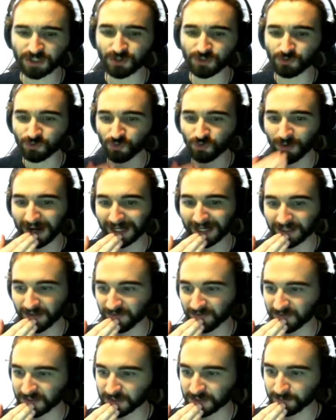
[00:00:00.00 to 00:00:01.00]
like $2,000,
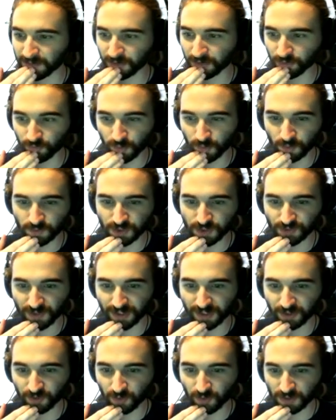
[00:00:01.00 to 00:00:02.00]
I think, to build a road
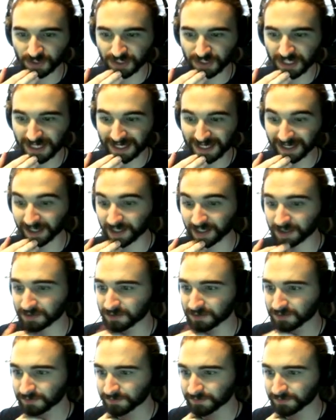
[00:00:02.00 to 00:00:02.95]
straight across here.